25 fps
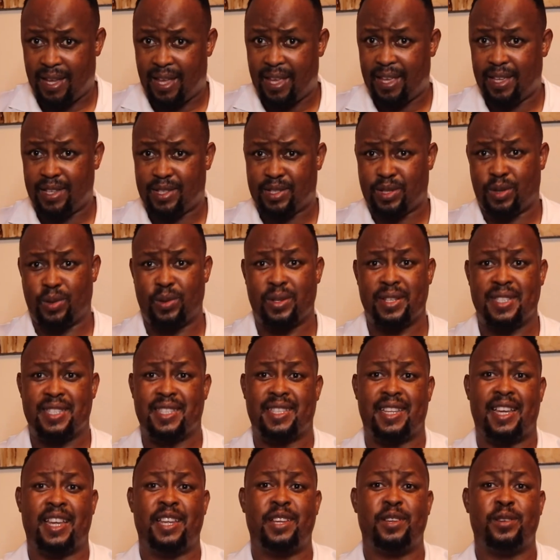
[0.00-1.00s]
It's gonna
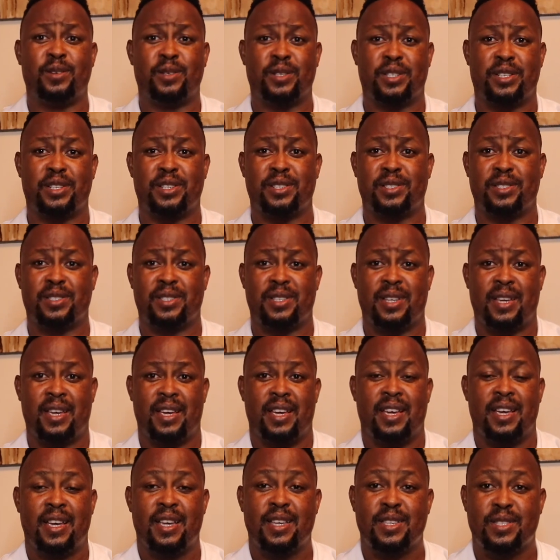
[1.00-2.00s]
stain your shirts.
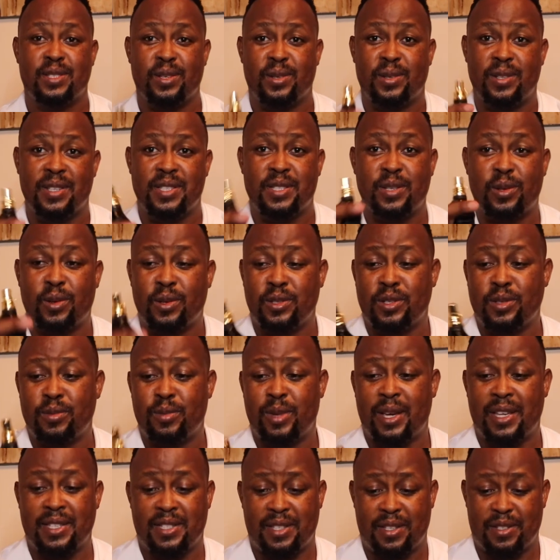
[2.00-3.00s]
So this
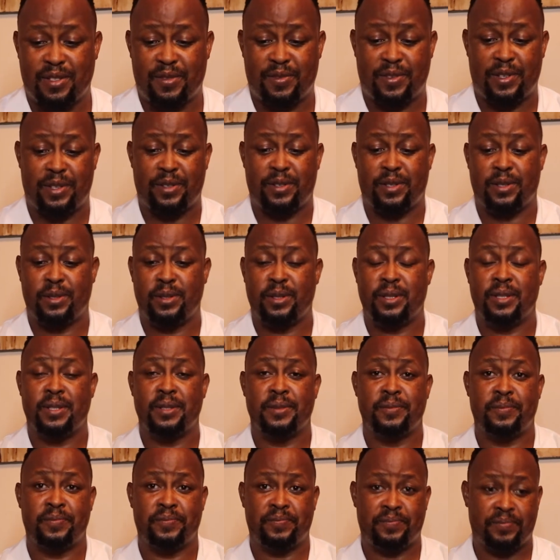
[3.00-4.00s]
atomizer is very good.
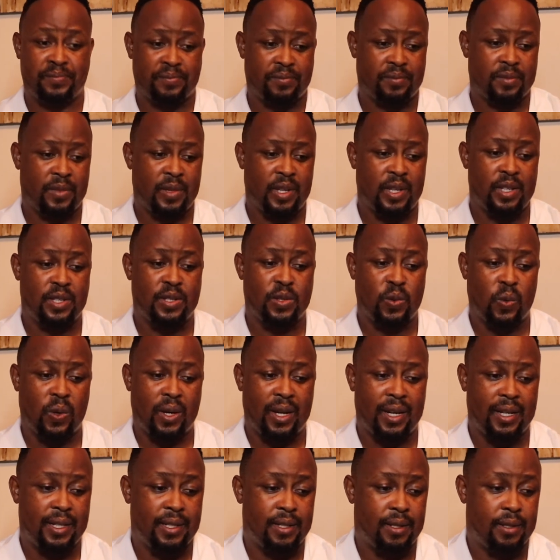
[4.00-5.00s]
It's
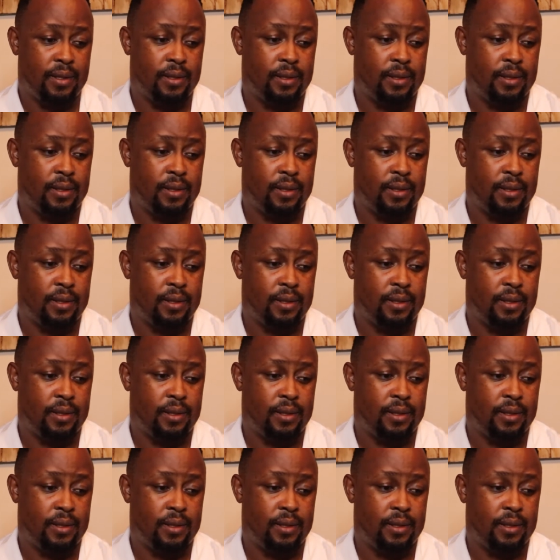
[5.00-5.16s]
wide.